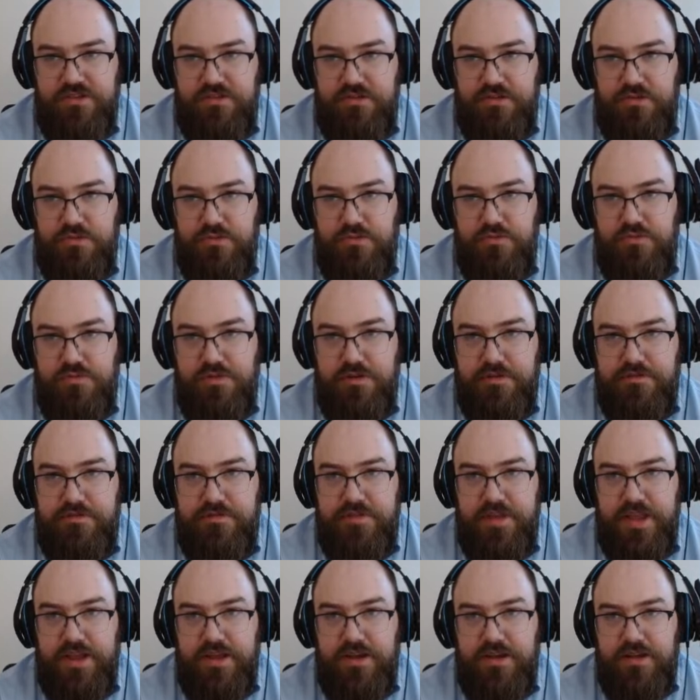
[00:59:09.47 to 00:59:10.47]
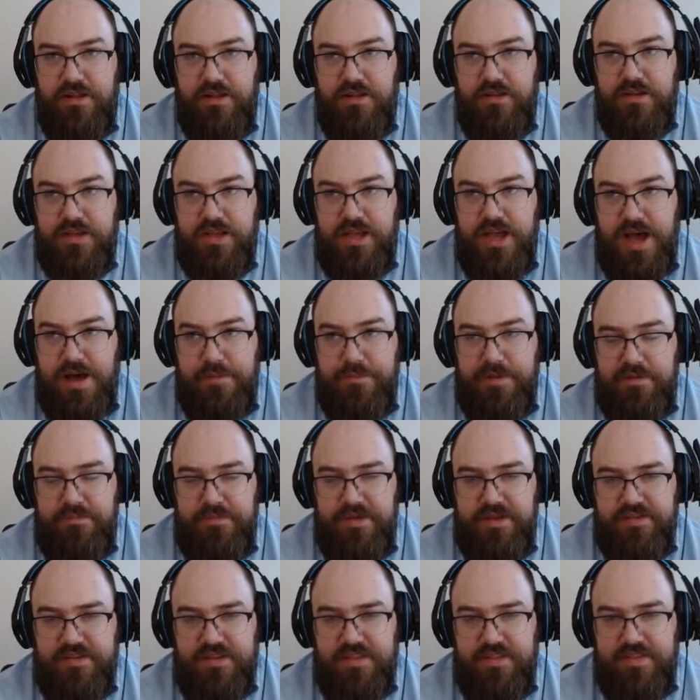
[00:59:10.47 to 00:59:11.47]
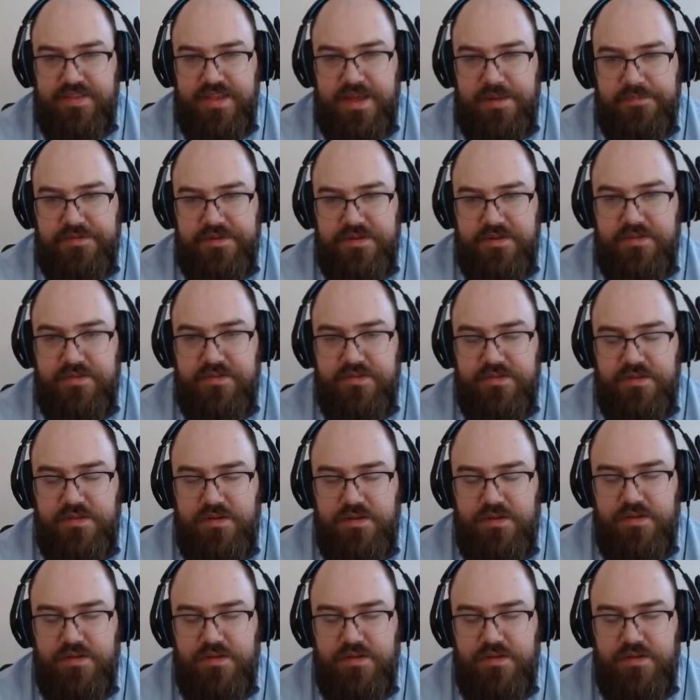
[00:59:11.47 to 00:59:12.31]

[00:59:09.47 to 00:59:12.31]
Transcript: to reveal common misconceptions.